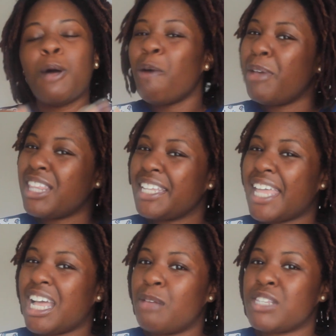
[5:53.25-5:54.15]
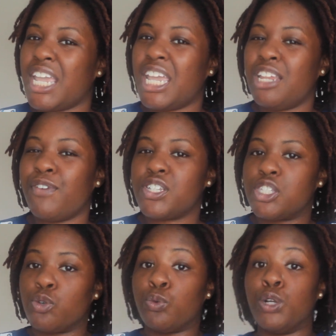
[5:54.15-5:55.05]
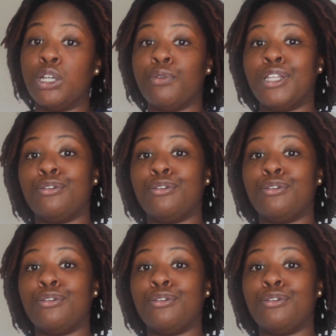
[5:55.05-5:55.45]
Small bin like that comes in handy versus a really